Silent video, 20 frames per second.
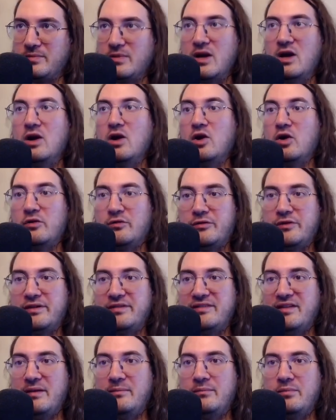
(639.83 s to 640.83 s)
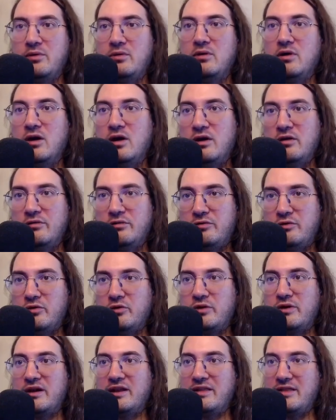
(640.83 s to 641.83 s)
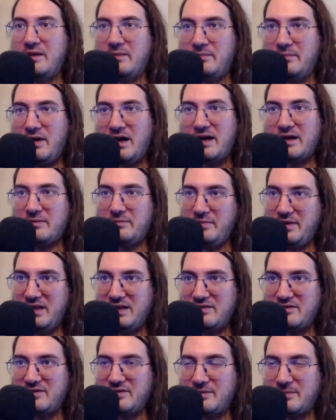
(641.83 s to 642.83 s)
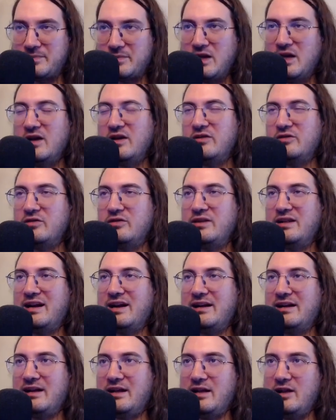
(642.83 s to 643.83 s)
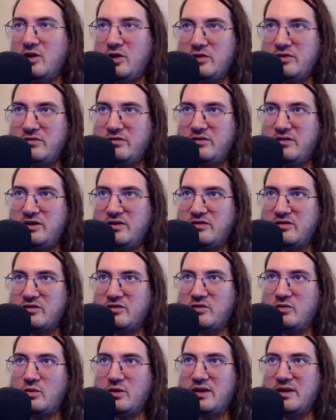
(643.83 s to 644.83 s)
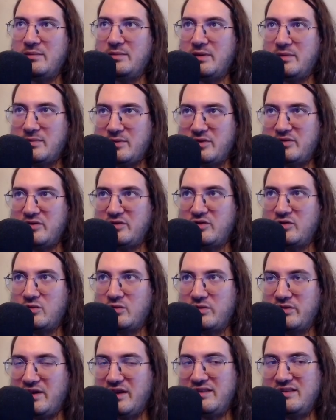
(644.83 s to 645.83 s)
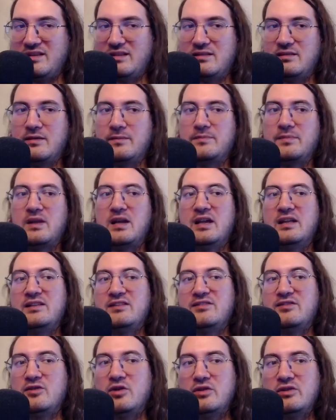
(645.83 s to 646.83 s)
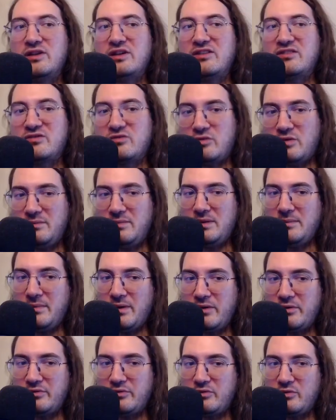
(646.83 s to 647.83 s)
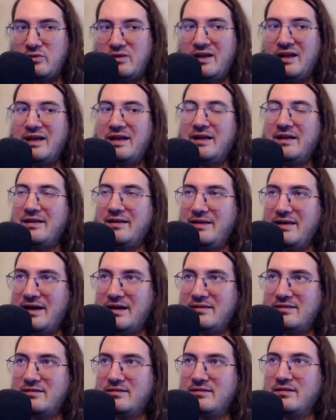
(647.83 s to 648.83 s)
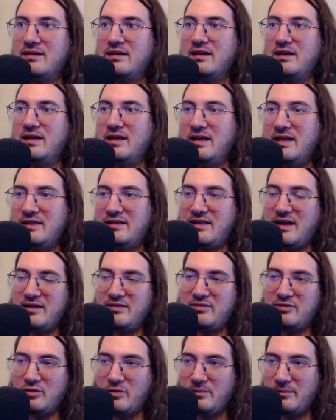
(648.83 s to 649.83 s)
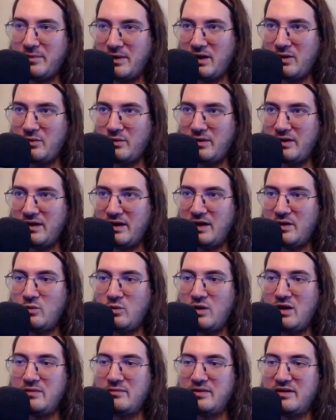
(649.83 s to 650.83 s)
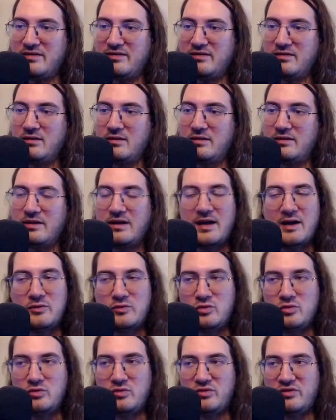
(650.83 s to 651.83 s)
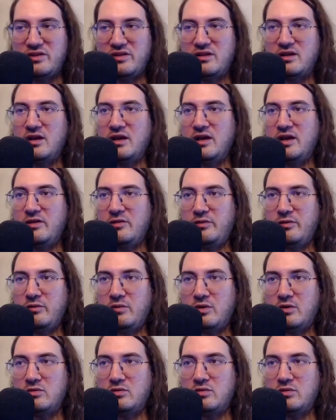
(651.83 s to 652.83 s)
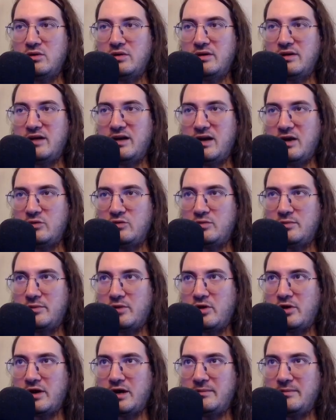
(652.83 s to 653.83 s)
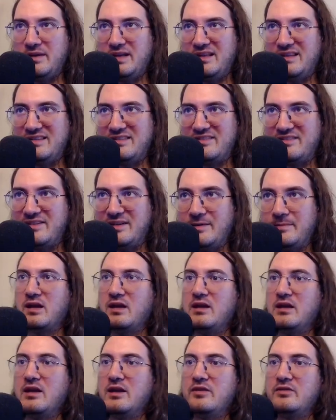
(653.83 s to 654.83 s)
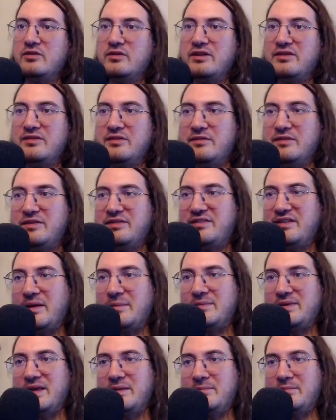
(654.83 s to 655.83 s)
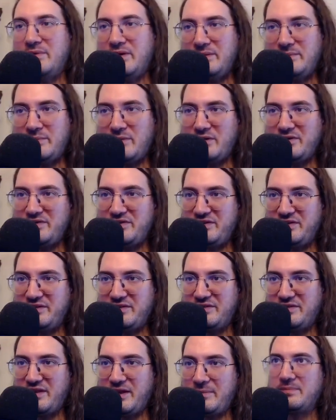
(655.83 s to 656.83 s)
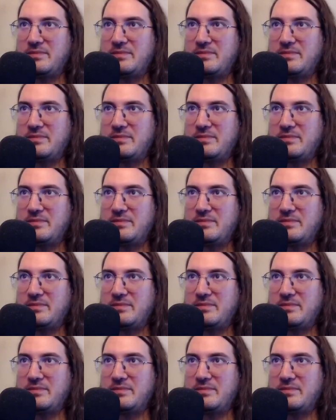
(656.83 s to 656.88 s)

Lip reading: Or for example, for debug builds. So there are a lot of reasons why the preprocessor was added. It is not extremely powerful, yet it has some power and one must learn how to use it if you want to learn how to program in C. So that's the first step, the pre-processing step.